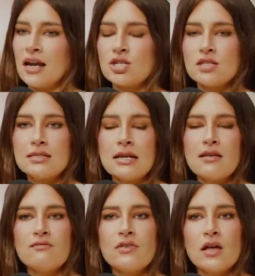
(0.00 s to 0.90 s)
and I just
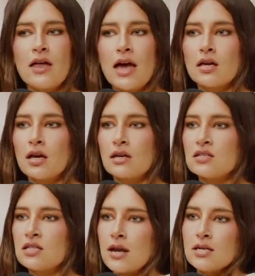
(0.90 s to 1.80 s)
didn't feel like
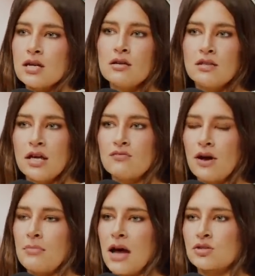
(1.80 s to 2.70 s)
extending the
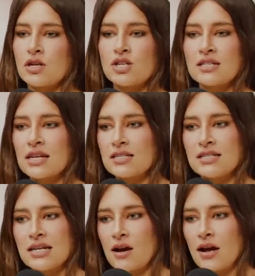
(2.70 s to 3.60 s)
invite back, so I just like
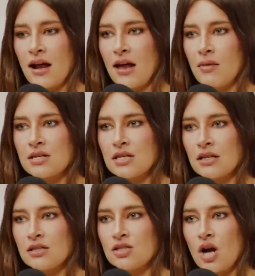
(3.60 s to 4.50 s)
stared at him
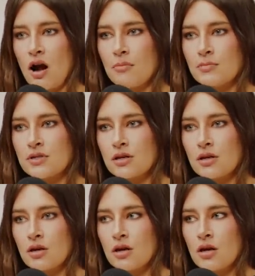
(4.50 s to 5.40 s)
until he stopped.
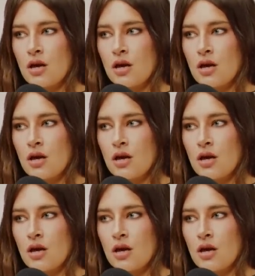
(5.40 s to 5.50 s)
Mm-hmm.